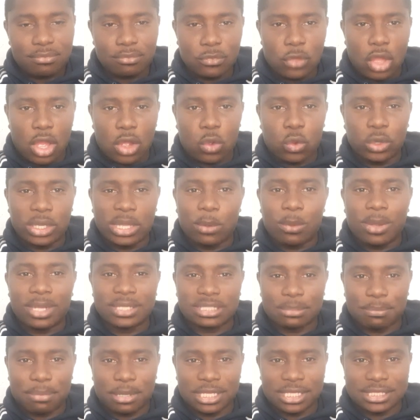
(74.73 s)
I'll call it
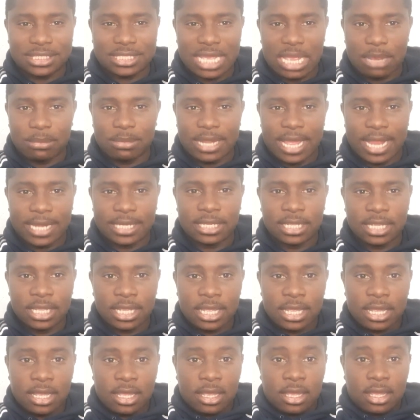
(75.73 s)
Once Upon a Time Land.
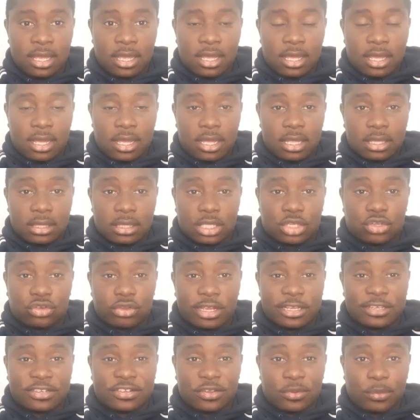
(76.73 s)
The
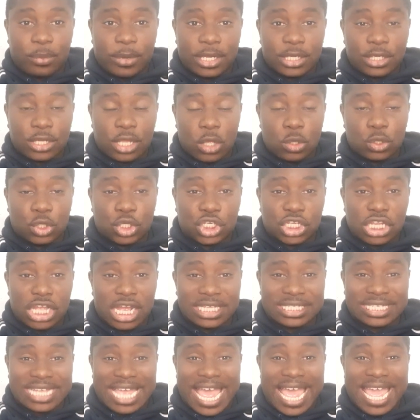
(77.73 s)
transfer window
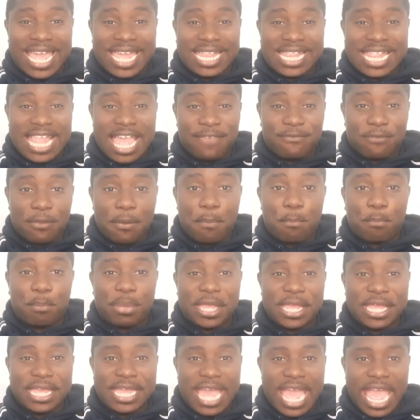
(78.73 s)
shuts at 11
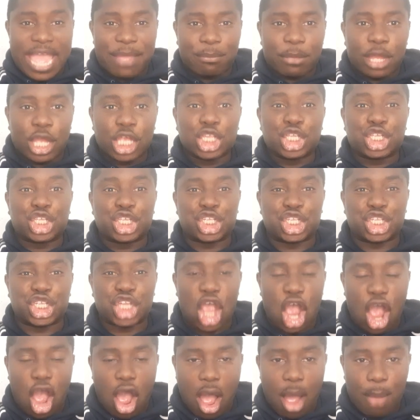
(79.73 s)
p.m.
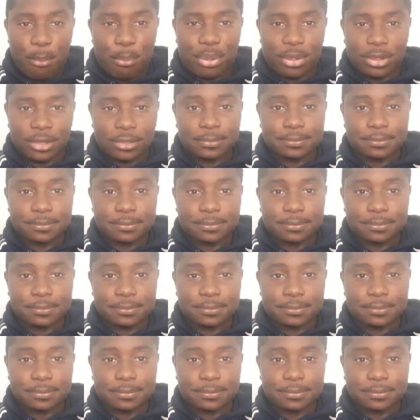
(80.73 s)
sharp.